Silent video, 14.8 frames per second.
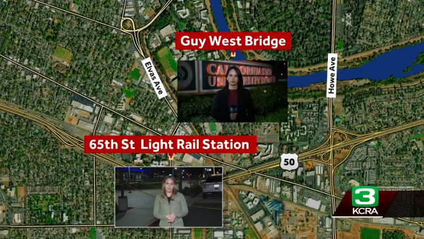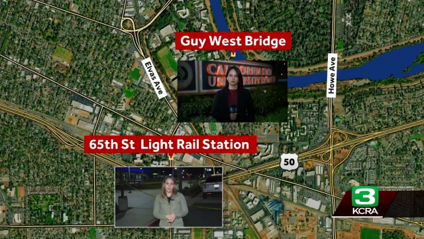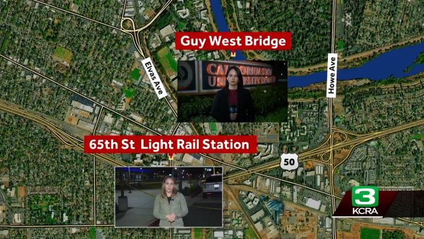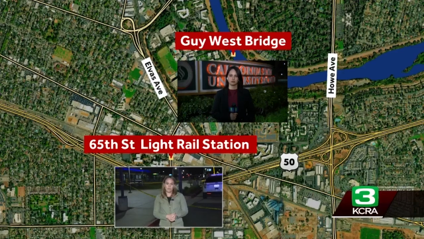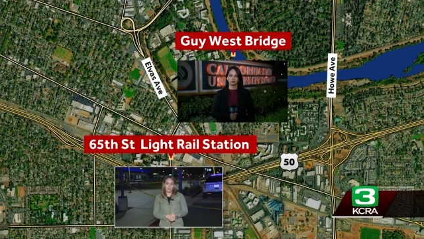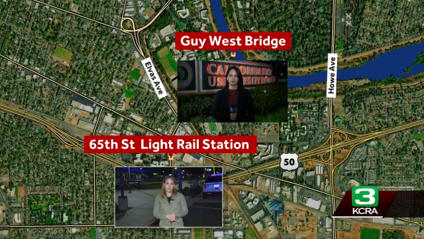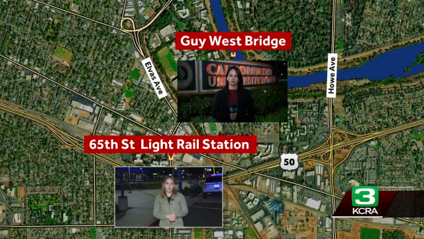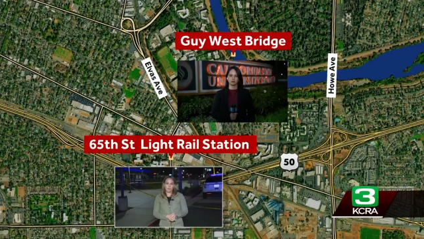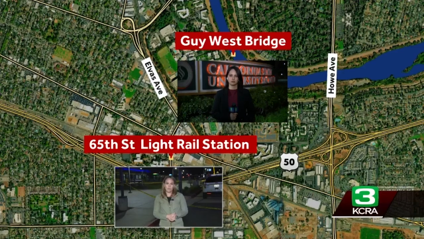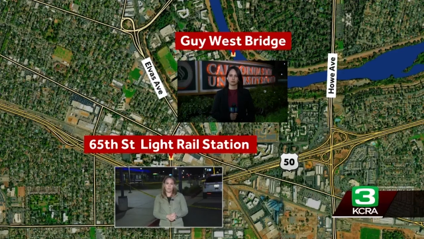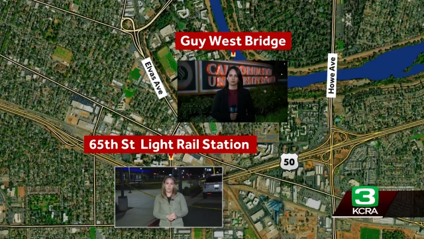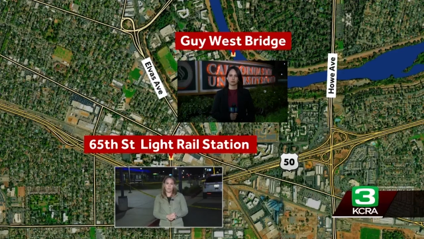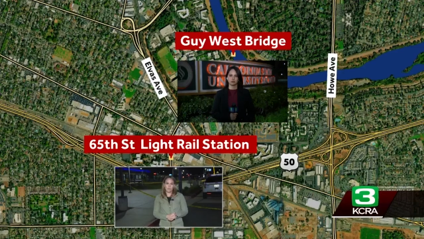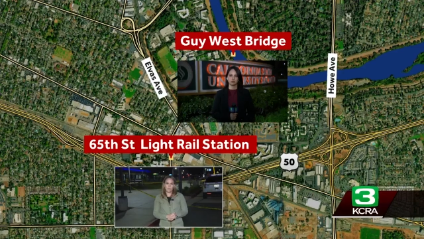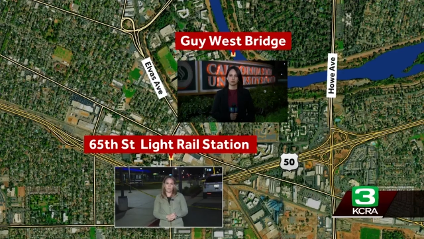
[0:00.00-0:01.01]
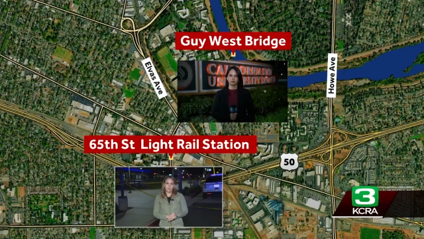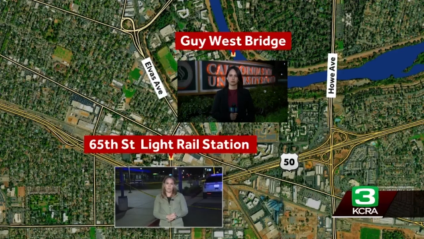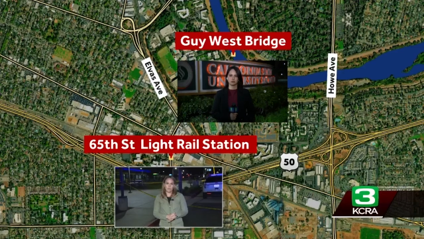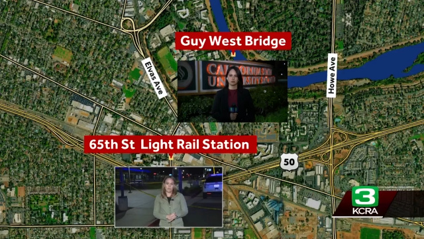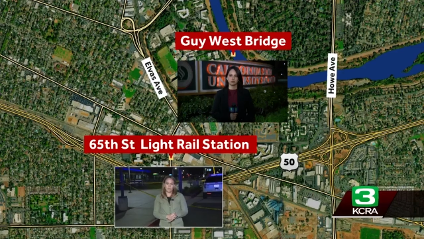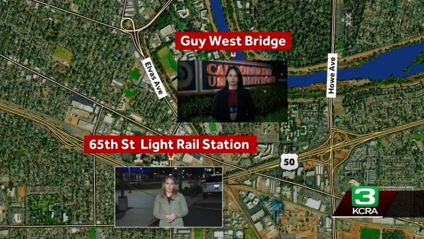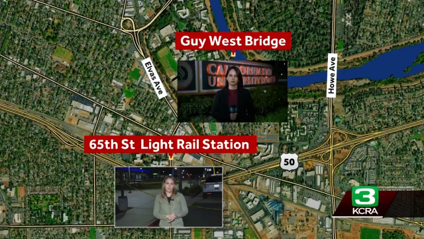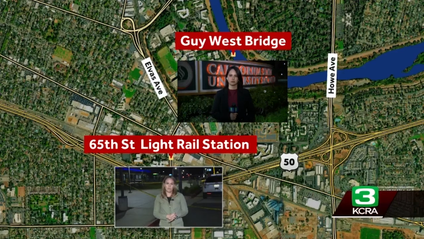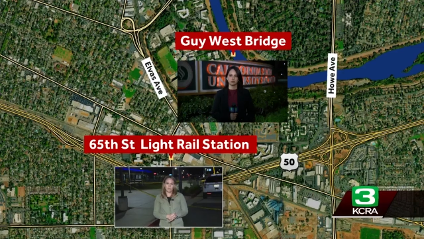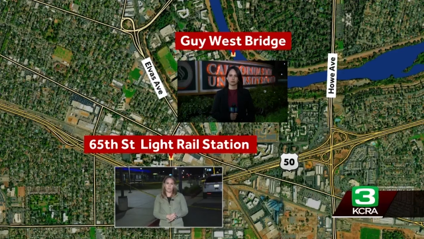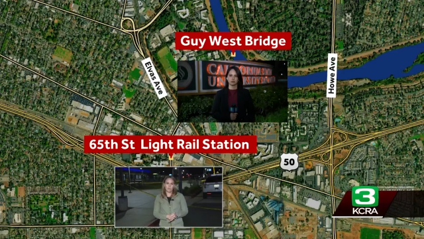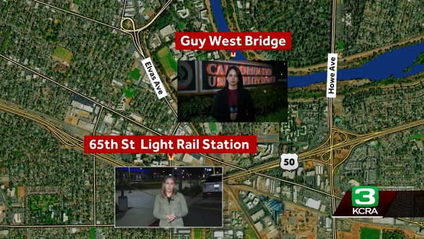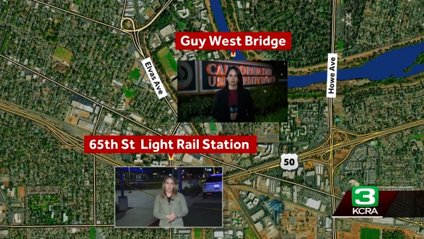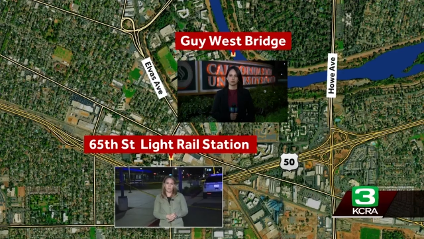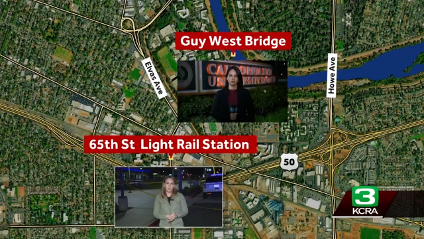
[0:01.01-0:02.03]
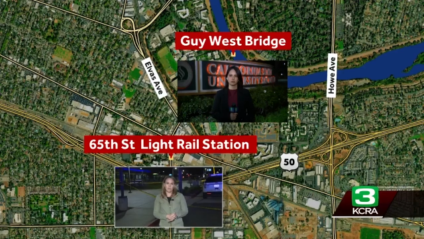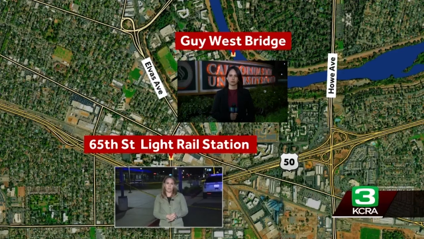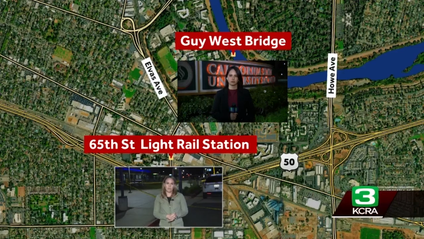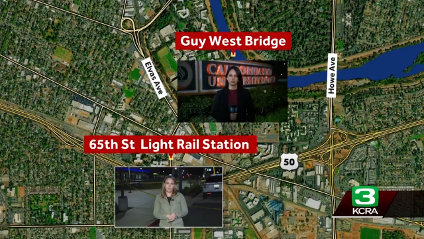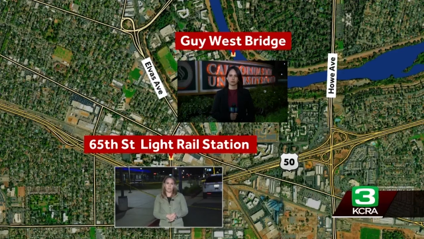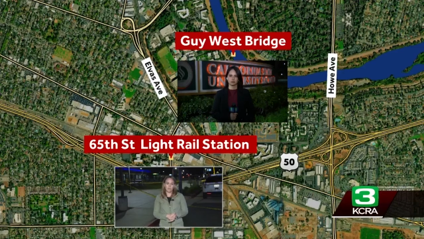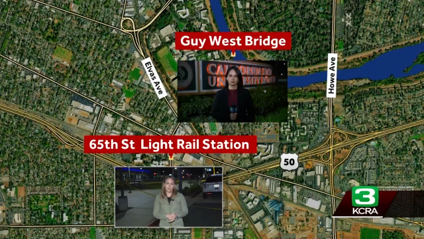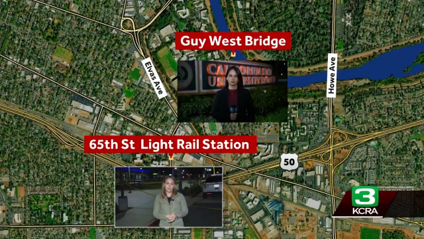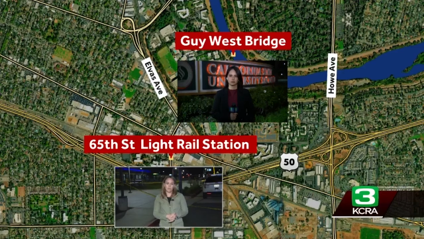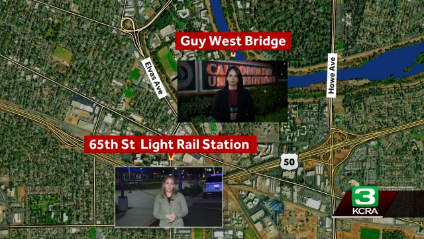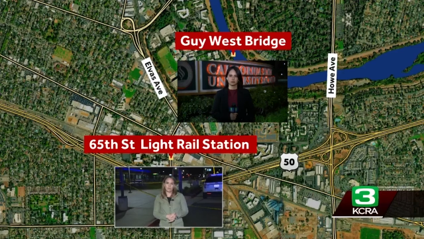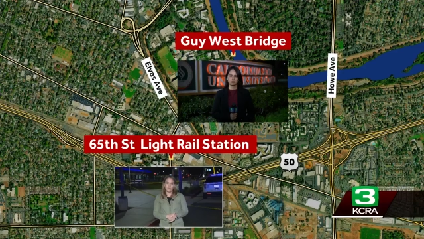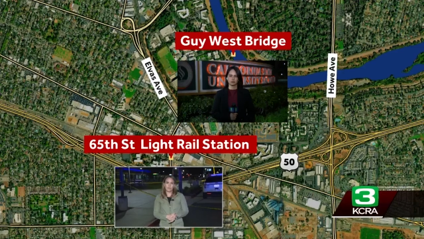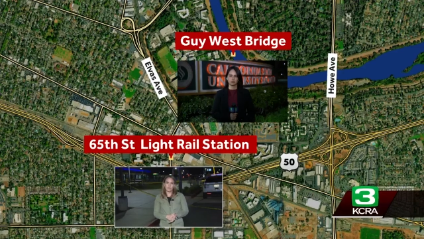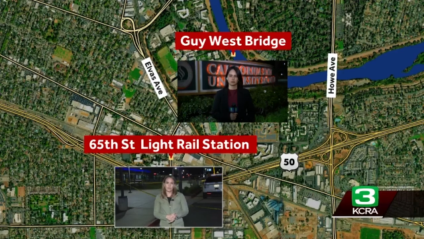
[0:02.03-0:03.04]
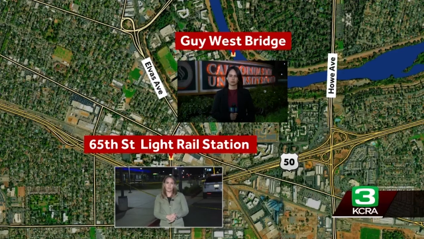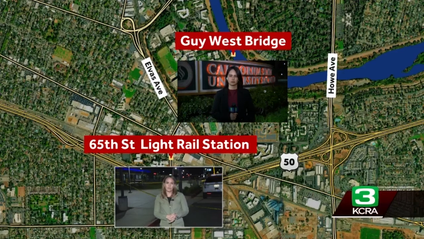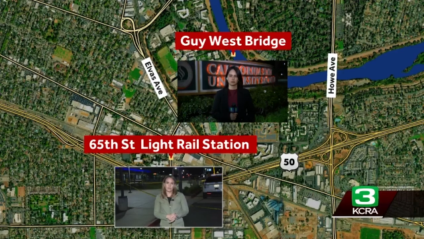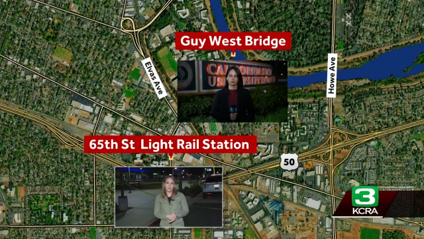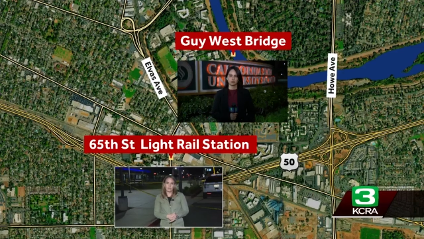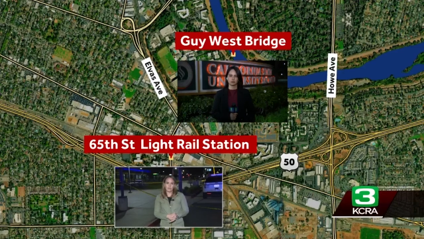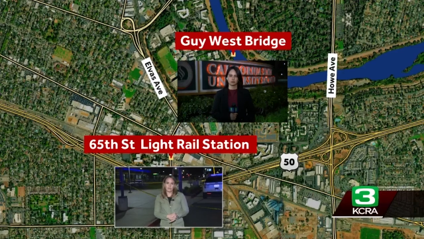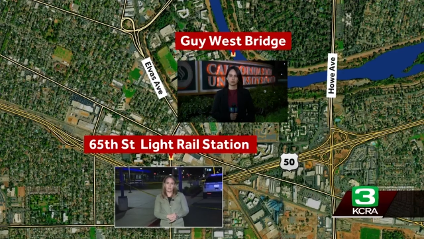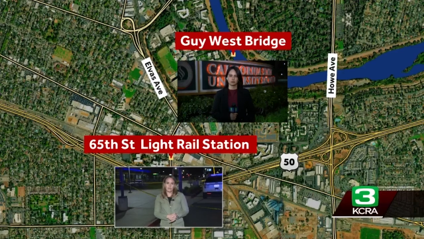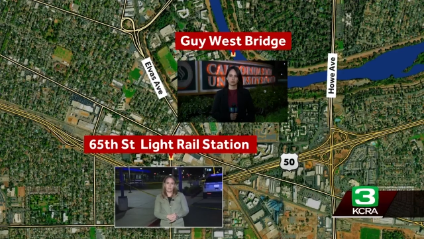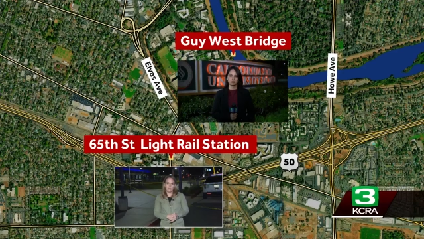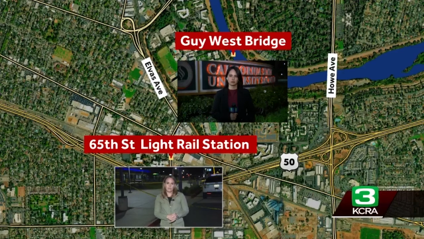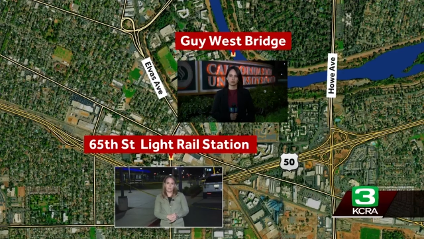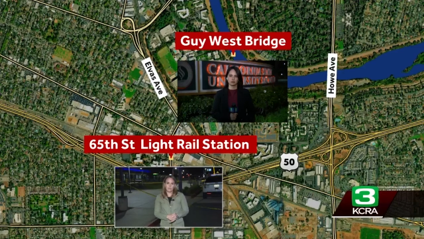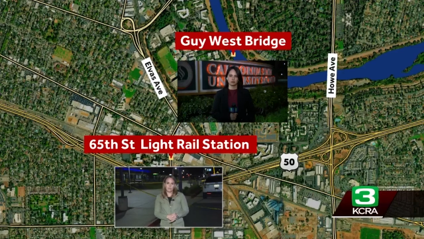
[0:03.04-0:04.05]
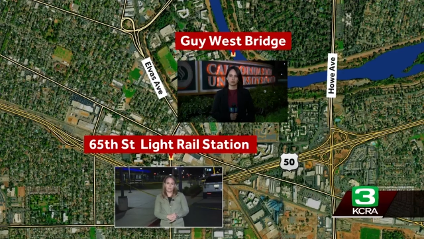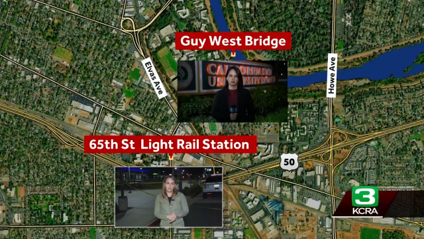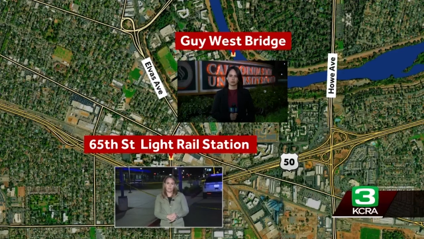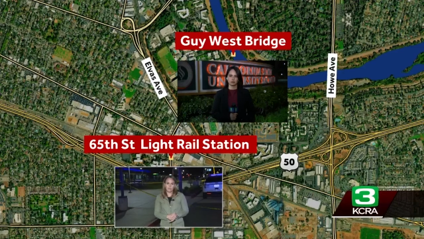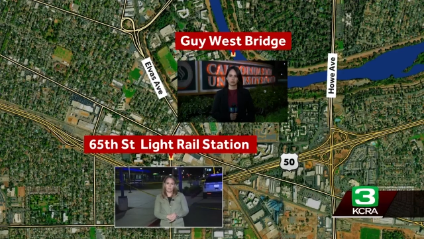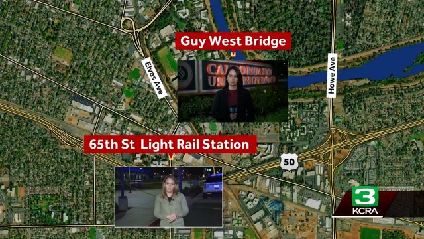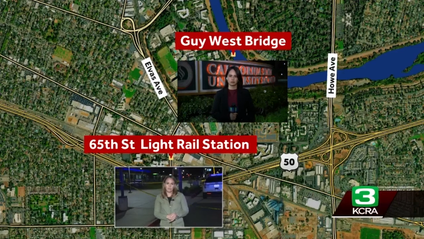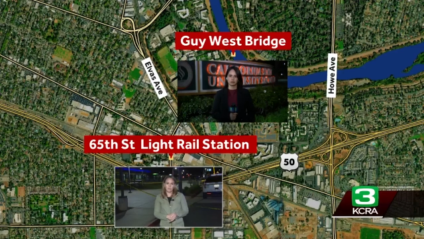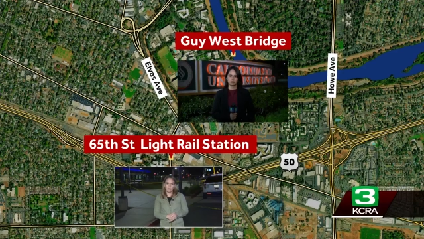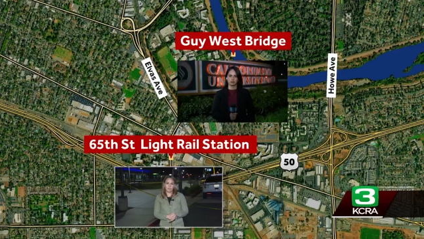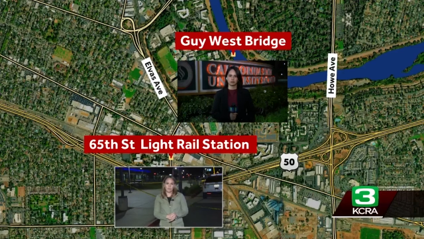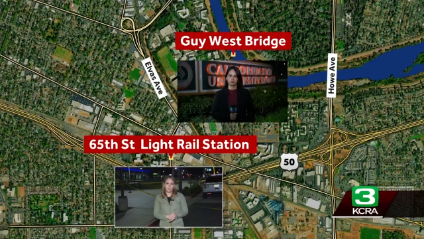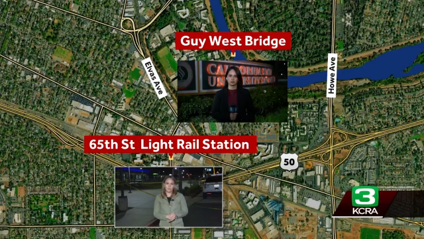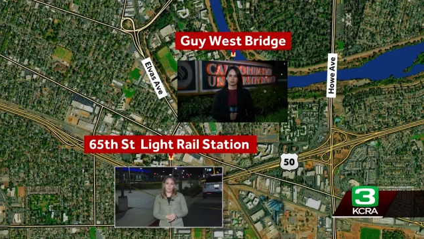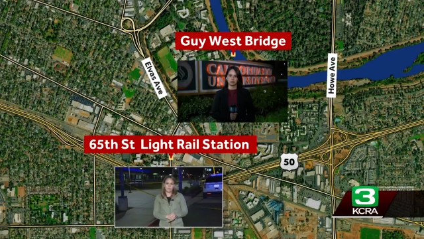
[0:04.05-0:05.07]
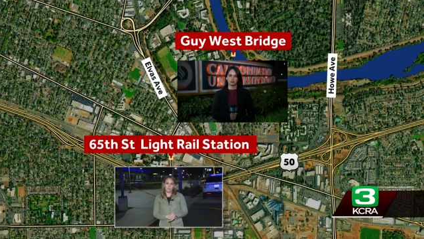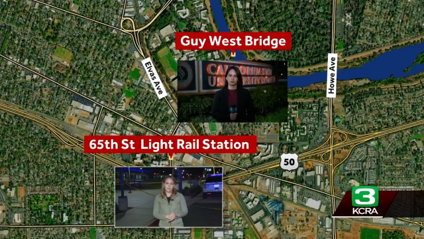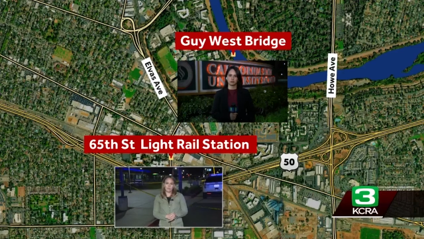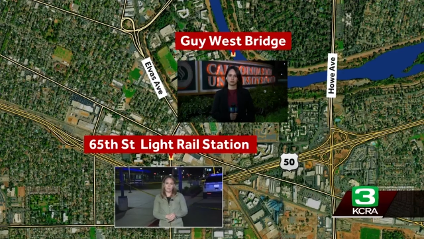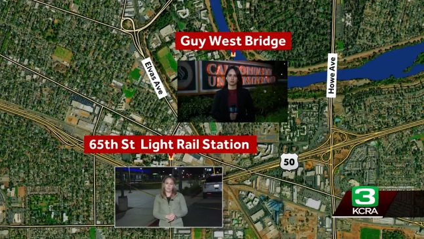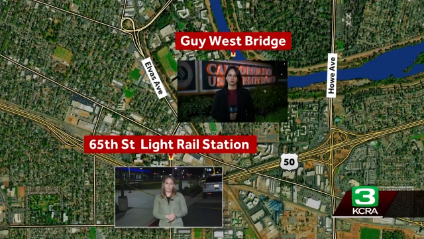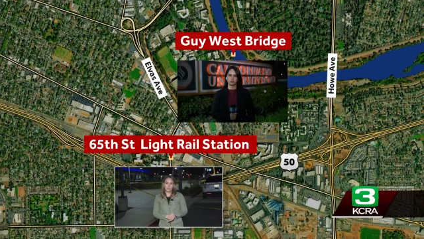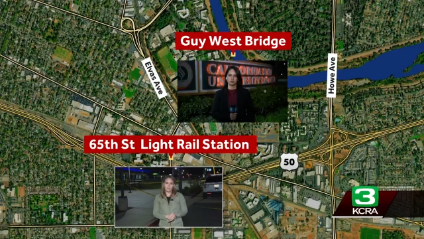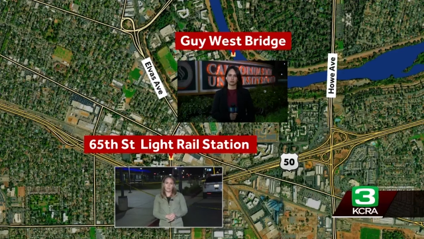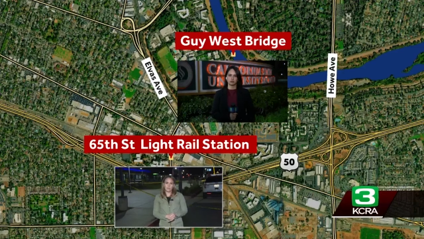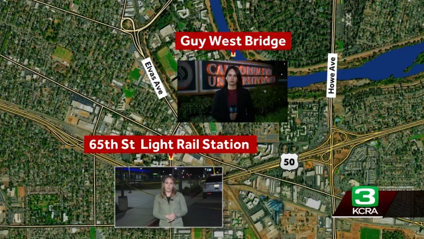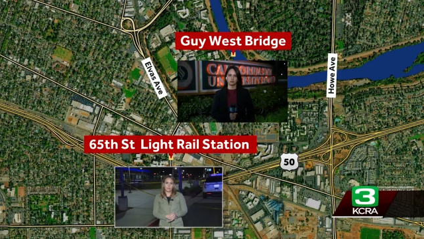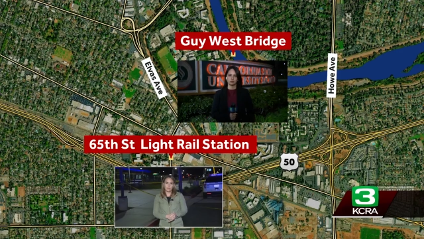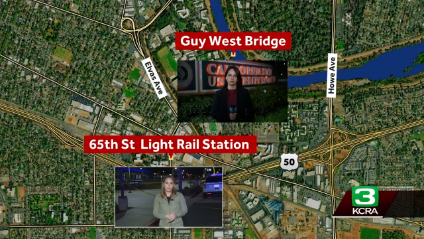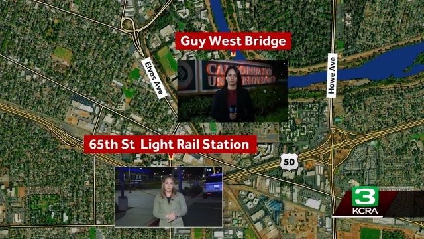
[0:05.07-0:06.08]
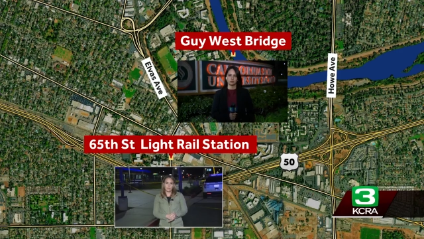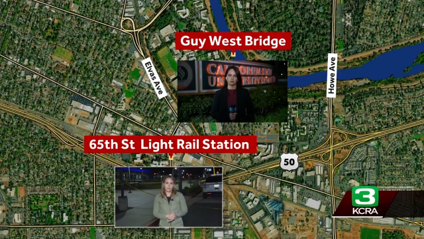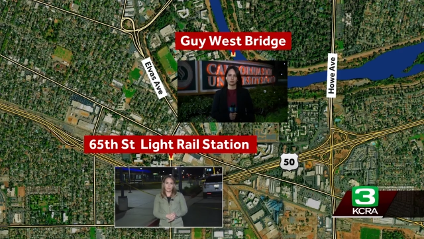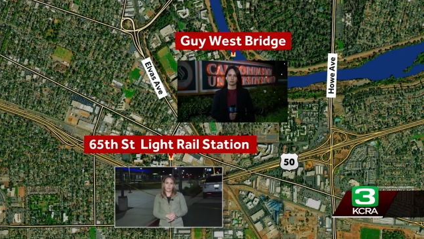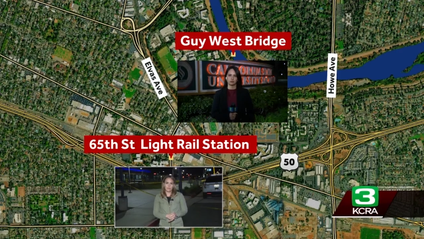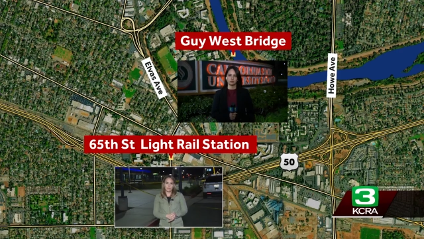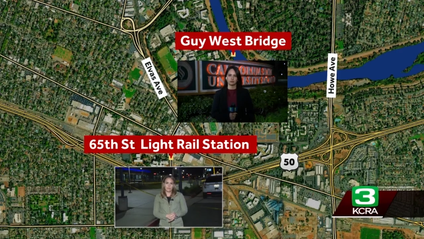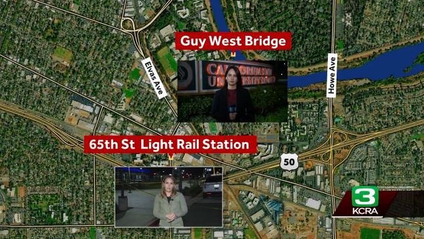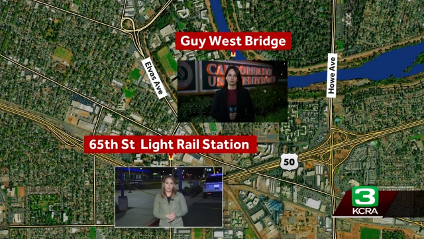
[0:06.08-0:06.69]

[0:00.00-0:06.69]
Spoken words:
(no speaker visible)